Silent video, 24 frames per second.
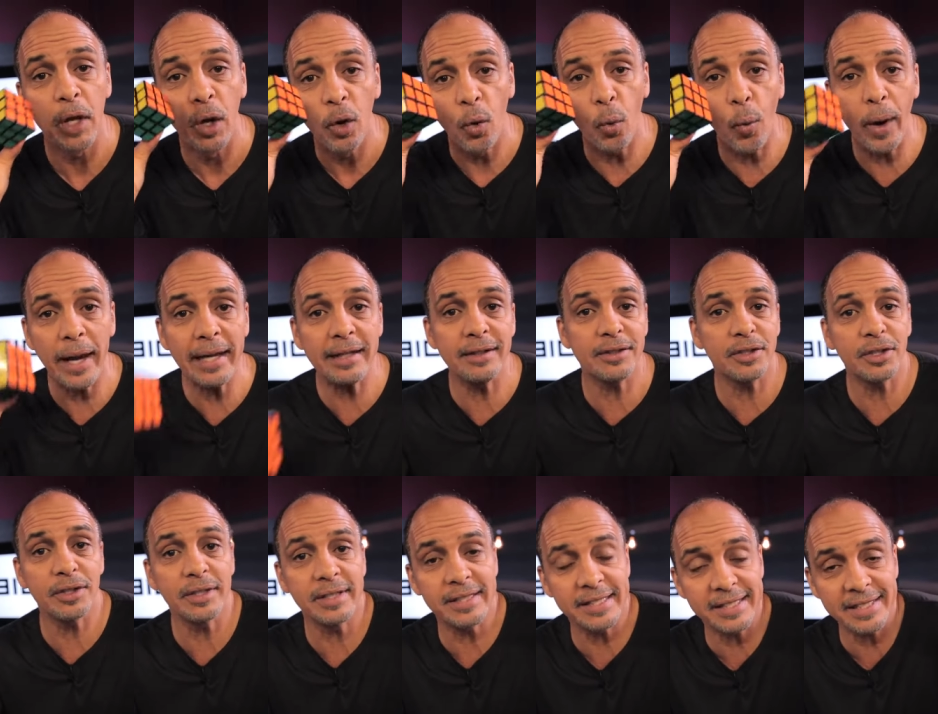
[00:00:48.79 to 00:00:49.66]
Wait
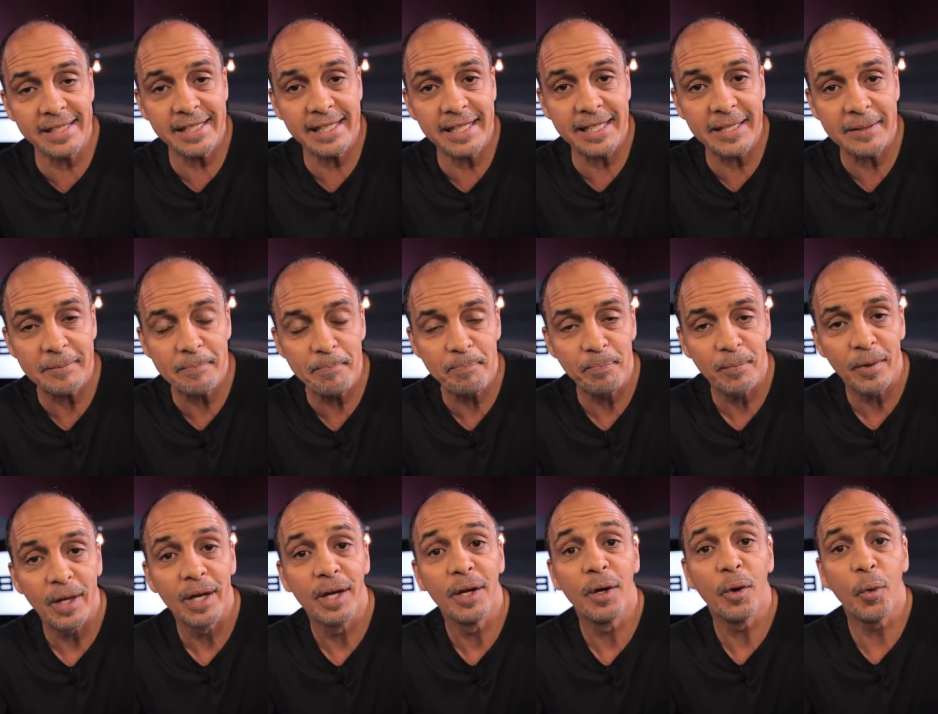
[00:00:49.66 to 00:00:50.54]
until you see
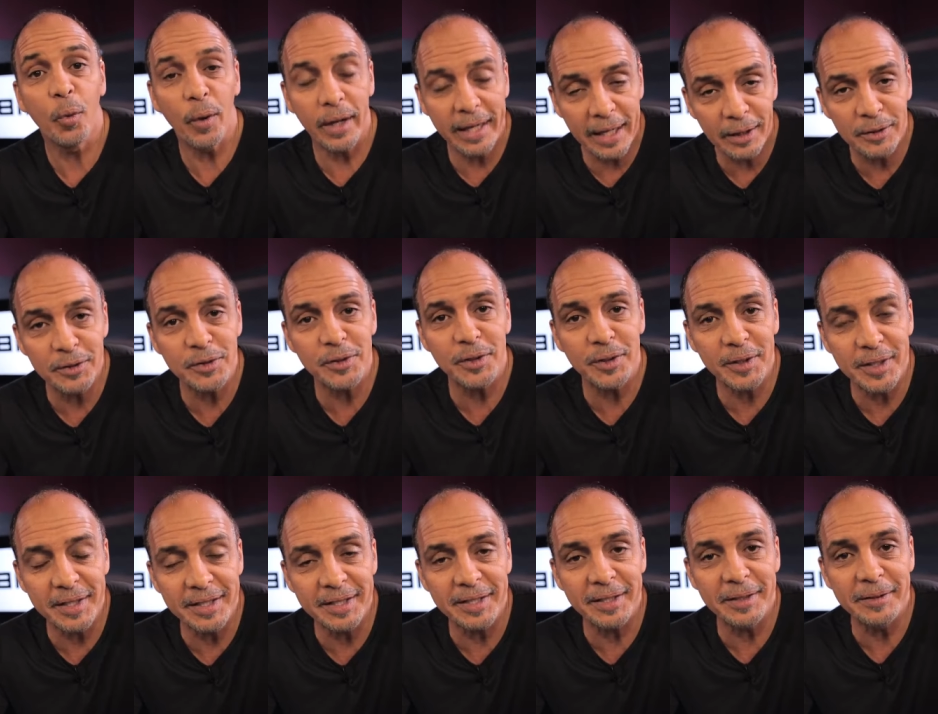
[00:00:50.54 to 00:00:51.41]
what else you
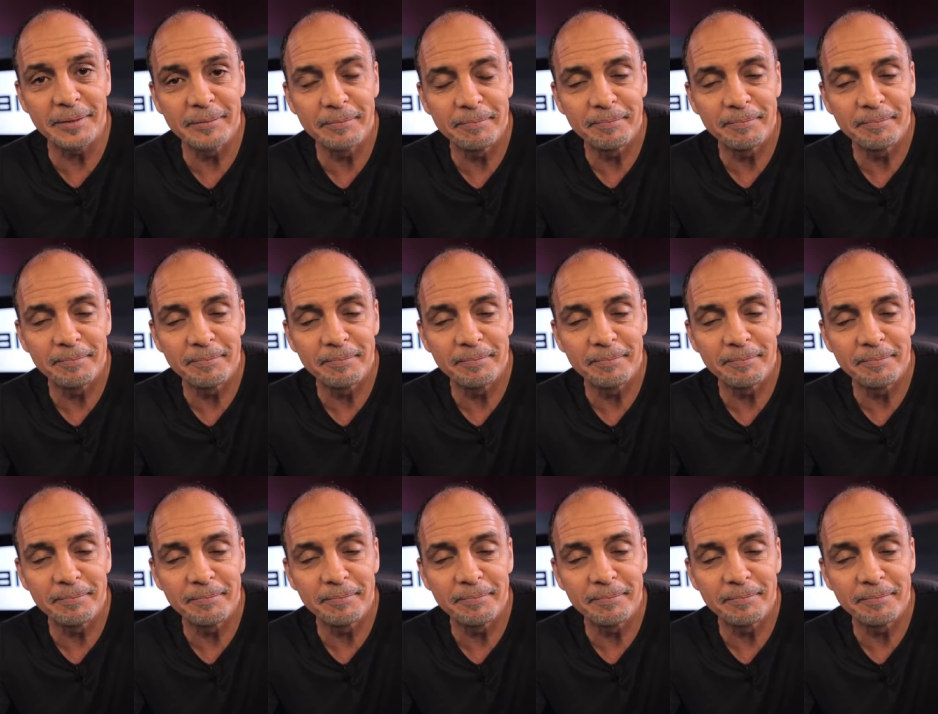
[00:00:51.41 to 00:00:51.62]
can do